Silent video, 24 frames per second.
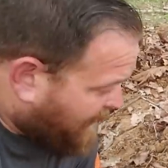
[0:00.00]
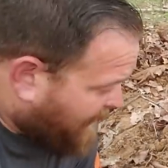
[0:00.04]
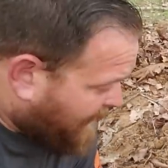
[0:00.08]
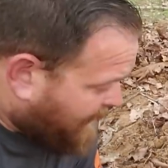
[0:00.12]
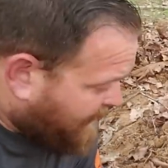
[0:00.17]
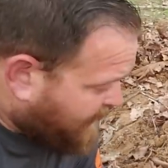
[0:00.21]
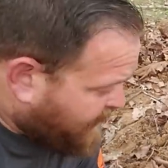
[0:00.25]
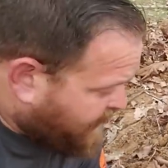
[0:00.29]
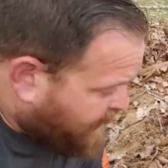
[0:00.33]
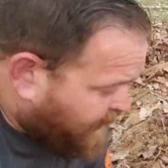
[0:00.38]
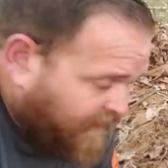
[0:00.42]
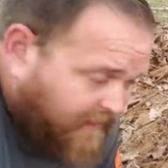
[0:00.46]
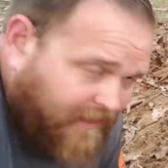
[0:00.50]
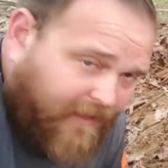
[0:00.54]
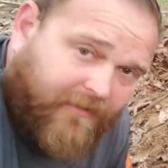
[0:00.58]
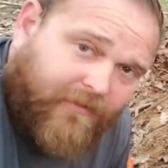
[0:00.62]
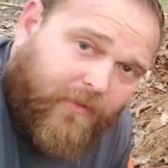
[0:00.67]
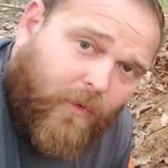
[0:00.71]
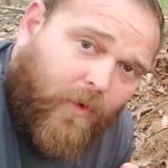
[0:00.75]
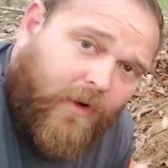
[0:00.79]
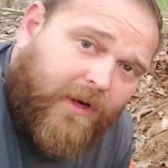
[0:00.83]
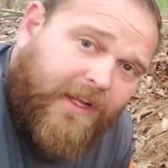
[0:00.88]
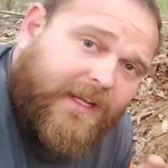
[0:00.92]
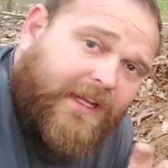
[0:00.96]
I just took a
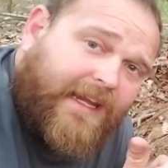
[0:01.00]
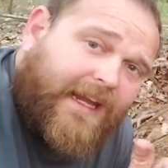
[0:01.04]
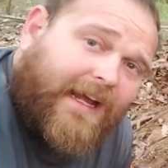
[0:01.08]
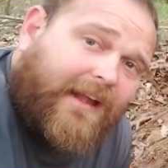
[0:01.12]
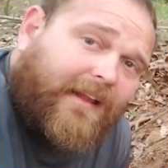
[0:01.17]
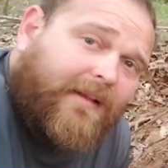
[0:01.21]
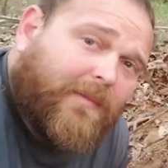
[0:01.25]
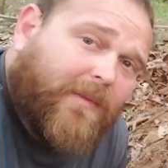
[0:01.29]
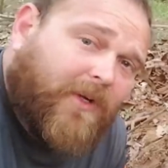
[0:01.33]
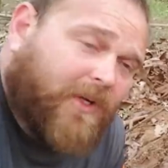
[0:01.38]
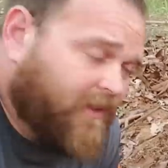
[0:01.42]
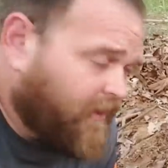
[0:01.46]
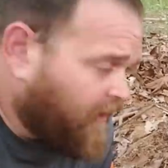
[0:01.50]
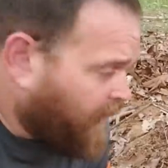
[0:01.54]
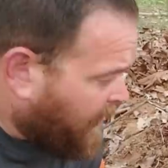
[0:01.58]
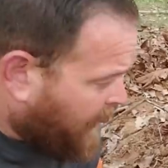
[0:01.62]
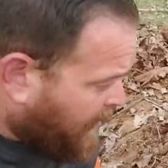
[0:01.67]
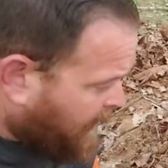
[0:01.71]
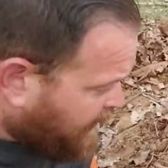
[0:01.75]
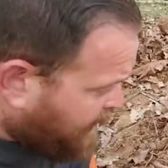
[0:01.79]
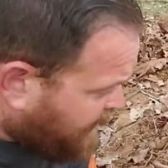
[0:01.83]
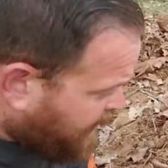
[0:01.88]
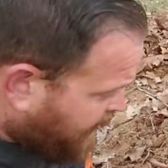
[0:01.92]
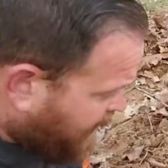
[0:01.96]
40 caliber
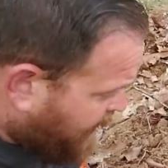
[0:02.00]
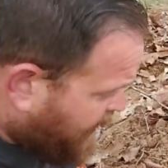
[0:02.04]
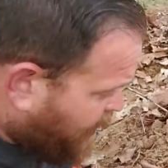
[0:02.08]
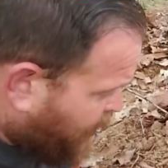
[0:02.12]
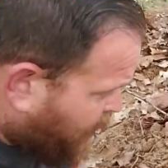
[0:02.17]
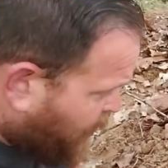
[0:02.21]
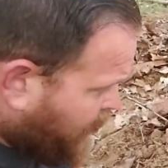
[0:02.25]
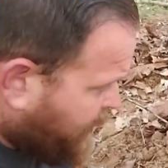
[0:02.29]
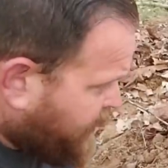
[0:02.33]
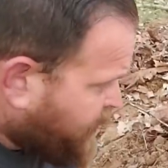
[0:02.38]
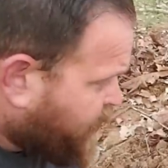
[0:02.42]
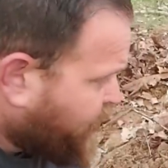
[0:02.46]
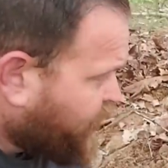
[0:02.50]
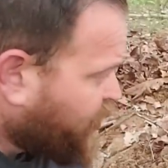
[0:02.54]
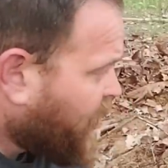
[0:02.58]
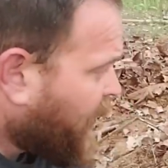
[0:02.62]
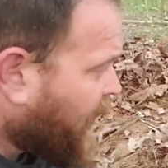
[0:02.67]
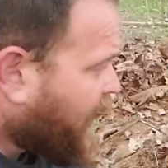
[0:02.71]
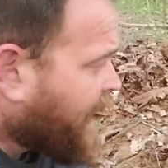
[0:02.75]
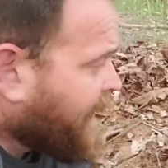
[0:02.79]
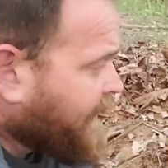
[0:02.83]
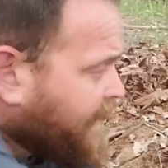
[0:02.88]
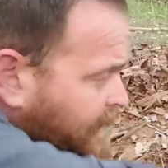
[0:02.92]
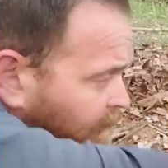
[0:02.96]
Glock and one
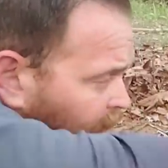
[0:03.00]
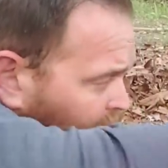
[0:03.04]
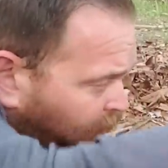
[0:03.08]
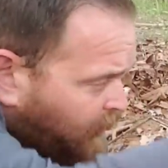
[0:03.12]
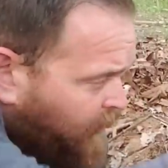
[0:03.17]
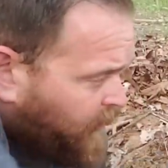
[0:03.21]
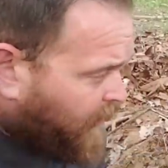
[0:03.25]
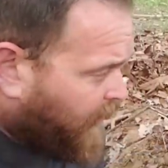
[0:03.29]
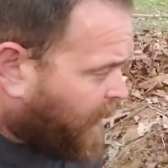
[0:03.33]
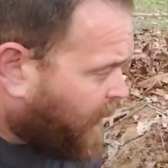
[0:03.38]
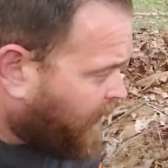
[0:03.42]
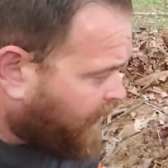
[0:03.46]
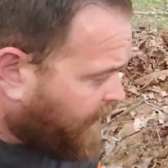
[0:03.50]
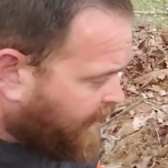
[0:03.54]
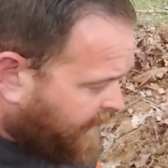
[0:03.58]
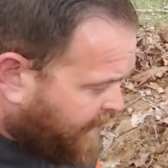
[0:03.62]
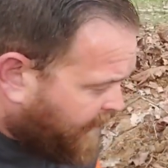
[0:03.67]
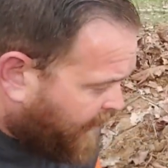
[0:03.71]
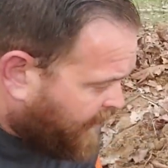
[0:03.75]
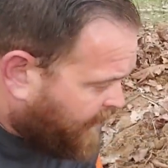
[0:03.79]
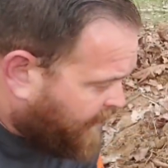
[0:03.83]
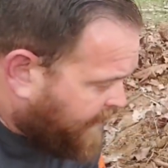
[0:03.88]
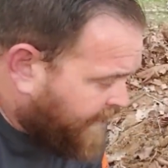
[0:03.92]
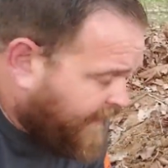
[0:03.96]
shot and it blew all the
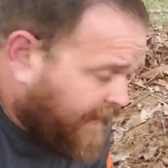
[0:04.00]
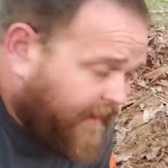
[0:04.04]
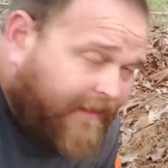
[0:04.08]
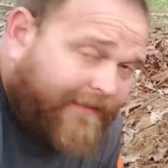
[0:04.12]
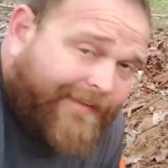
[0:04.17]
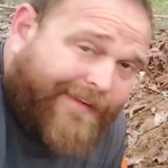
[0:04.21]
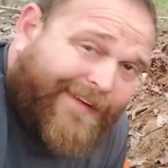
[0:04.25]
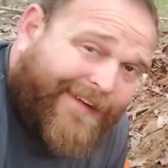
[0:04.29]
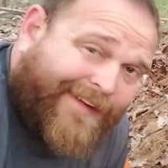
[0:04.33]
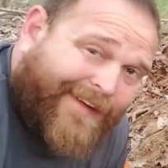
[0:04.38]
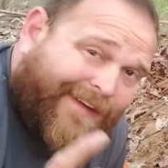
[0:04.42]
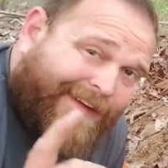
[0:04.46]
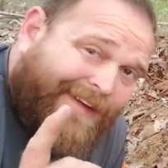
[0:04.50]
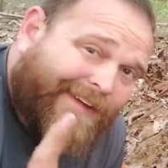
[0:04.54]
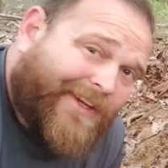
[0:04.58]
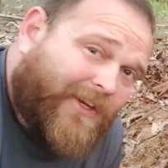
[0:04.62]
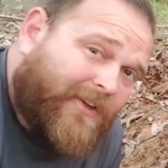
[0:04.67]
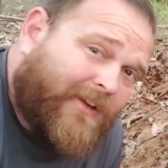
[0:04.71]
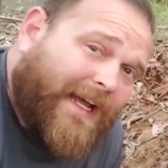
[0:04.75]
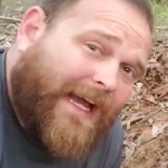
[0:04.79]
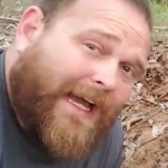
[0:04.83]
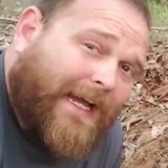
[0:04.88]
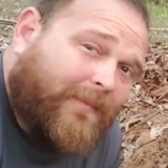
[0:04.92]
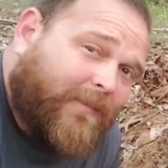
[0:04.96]
dirt out
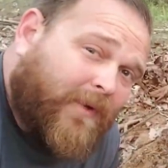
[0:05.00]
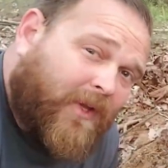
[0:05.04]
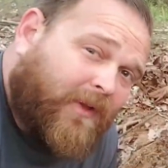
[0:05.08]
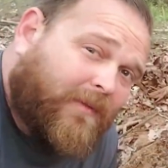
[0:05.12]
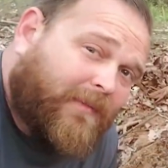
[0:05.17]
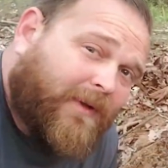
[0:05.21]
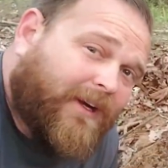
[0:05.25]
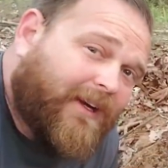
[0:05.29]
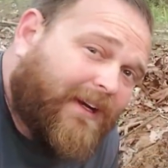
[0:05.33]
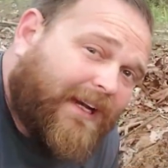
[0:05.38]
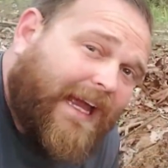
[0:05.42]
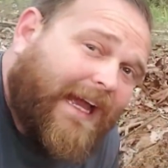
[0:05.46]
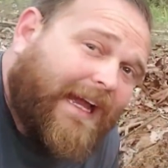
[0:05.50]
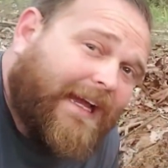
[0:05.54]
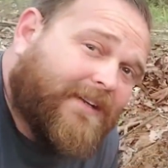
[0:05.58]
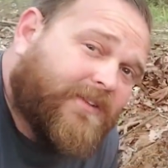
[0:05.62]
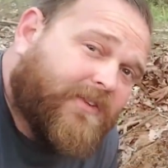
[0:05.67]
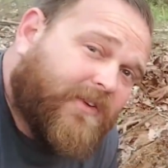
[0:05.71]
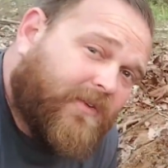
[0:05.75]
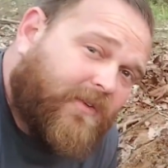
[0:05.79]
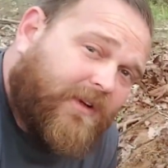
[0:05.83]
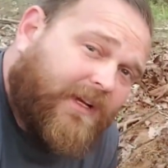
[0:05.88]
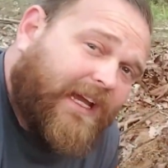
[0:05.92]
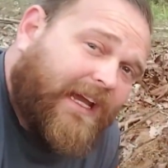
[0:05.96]
you nine millimeter
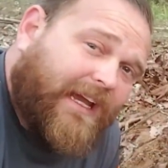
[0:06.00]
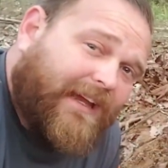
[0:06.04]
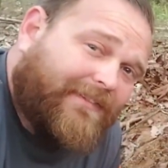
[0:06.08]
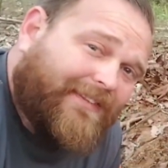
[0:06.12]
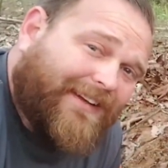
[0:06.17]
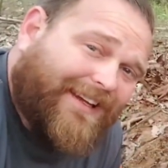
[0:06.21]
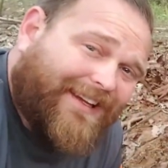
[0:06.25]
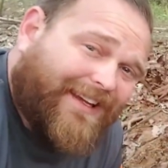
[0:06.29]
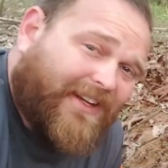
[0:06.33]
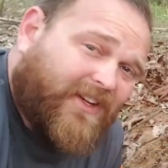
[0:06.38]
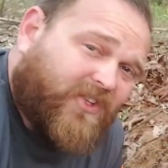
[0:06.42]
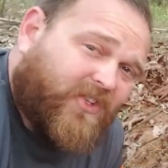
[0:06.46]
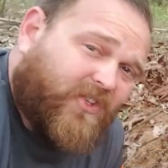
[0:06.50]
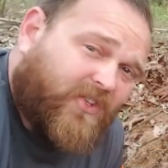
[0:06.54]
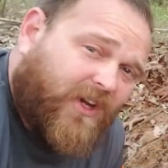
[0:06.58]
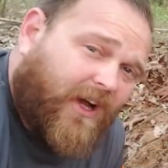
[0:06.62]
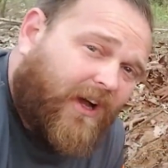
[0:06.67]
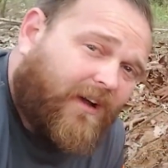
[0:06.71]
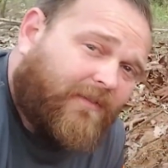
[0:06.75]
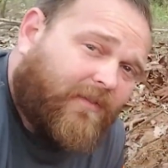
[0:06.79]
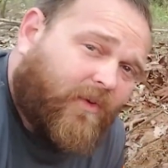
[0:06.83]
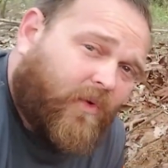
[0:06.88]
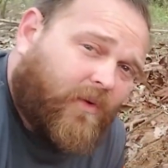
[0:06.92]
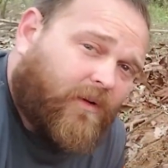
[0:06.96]
guys are gonna have to get a
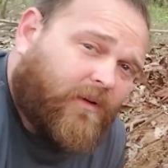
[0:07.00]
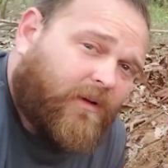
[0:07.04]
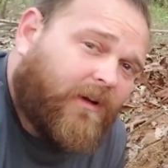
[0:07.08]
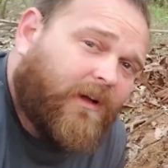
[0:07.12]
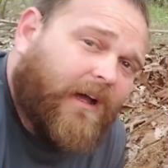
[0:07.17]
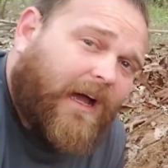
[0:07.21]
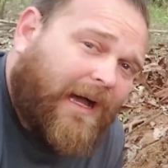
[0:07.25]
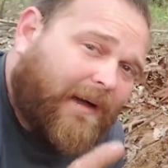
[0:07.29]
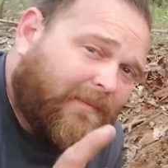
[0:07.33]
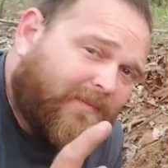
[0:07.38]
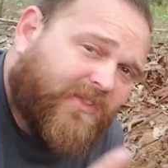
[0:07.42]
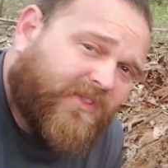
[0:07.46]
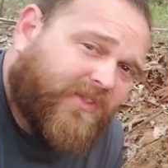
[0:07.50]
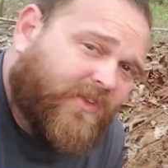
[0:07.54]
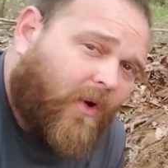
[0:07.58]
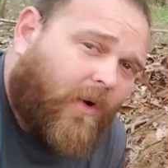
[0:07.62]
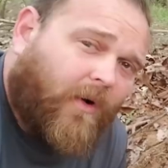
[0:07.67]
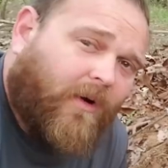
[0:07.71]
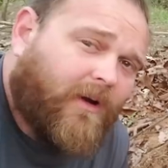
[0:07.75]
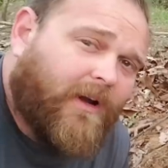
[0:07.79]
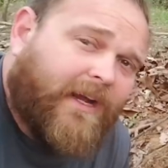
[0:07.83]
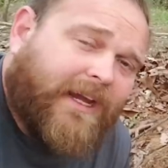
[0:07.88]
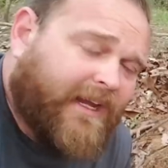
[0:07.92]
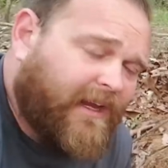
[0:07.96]
shovel. I'm
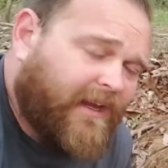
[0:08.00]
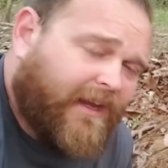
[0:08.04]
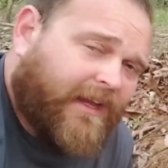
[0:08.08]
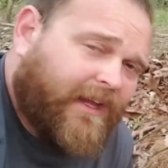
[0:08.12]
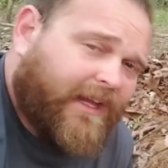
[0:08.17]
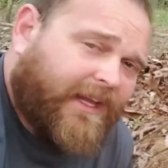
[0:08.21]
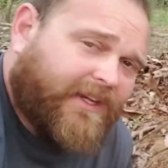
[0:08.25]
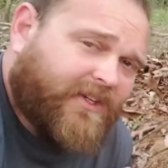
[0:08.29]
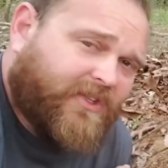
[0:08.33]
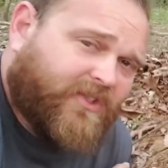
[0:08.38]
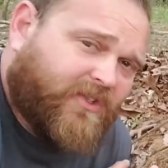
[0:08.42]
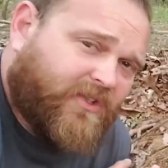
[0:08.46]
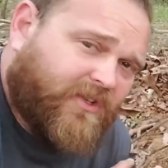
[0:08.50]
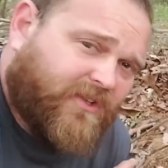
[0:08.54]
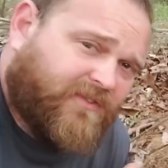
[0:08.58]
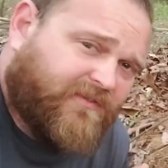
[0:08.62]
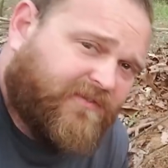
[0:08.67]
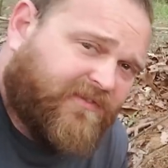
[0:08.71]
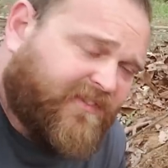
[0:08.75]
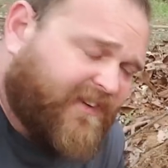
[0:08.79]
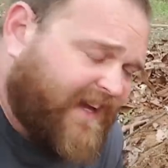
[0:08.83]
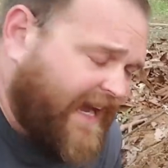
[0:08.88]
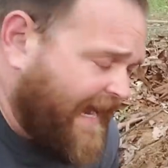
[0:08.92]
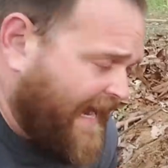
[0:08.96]
sorry, it's just
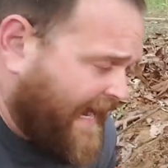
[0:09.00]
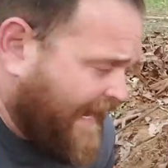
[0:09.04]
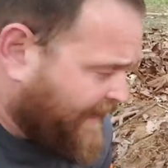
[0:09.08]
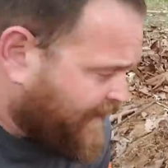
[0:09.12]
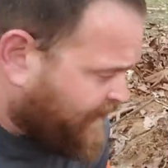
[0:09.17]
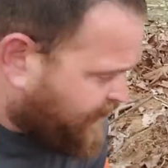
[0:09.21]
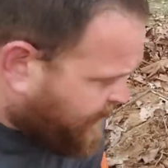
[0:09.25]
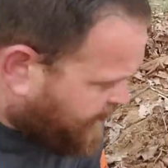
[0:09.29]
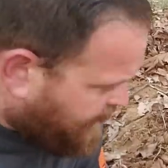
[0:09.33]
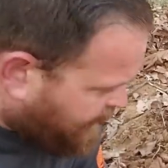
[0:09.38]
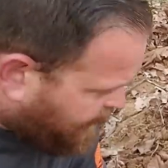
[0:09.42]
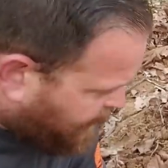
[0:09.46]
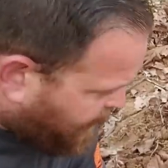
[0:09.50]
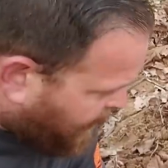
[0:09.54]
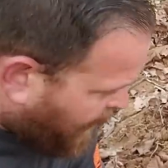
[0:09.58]
facts.